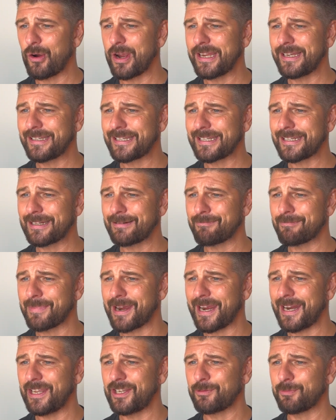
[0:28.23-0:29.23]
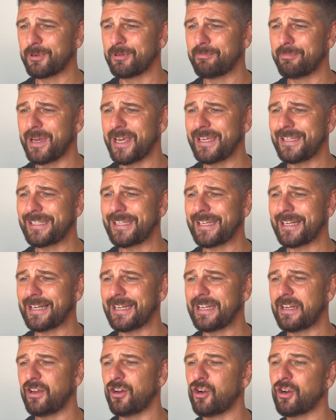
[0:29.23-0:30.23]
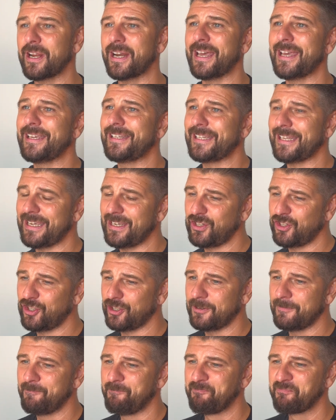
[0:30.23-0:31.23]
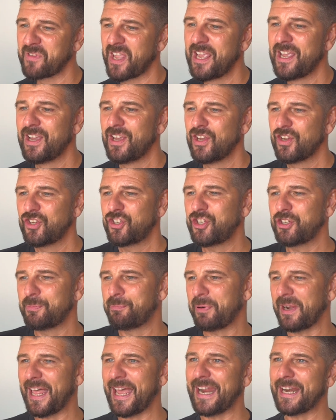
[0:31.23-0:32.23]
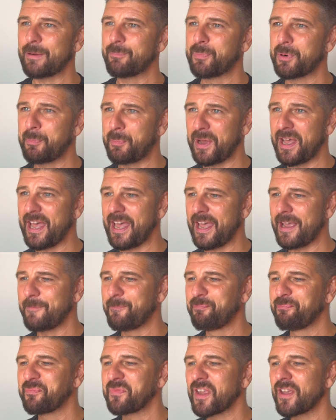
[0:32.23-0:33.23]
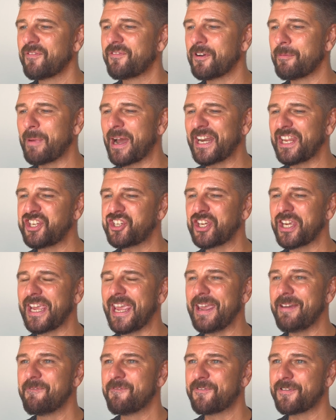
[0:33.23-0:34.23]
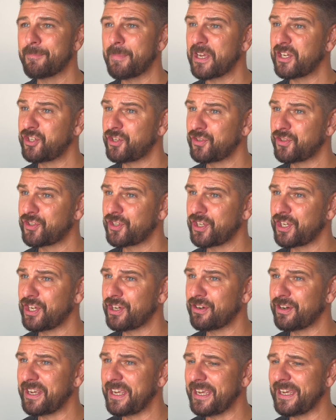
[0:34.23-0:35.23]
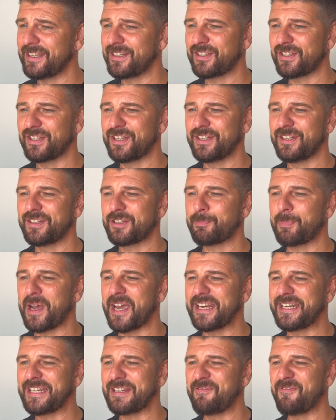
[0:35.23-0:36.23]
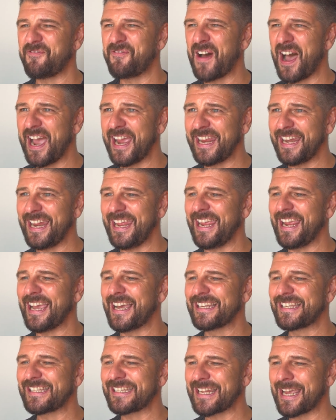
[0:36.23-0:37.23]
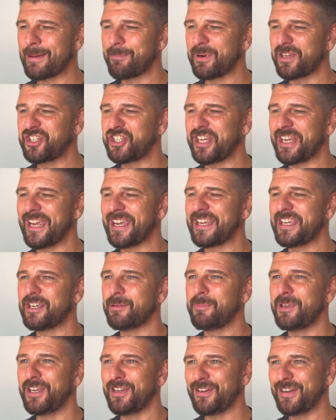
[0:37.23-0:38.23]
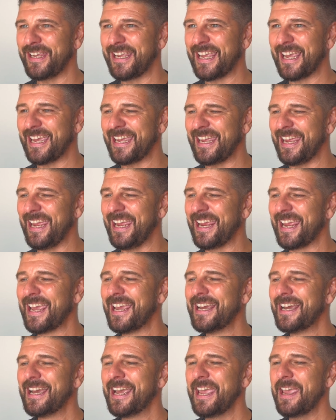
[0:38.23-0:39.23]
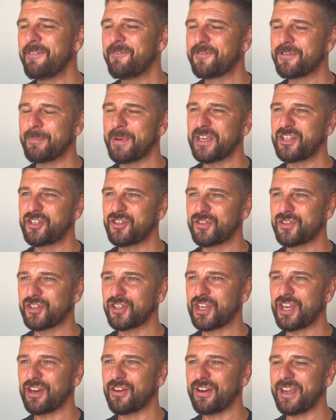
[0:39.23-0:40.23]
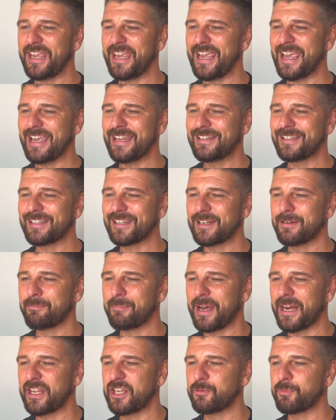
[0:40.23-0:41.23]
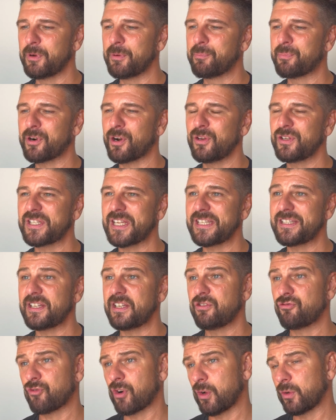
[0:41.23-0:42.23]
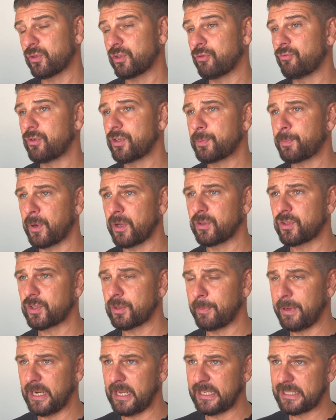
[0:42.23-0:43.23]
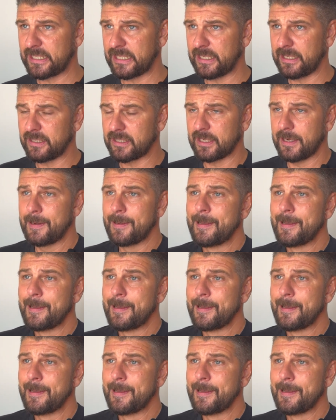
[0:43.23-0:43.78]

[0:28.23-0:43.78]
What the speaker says: incident management, basically the organization should plan and prepare for managing information security incidents by defining, establishing, and communicating information security incident management processes, roles, and responsibilities.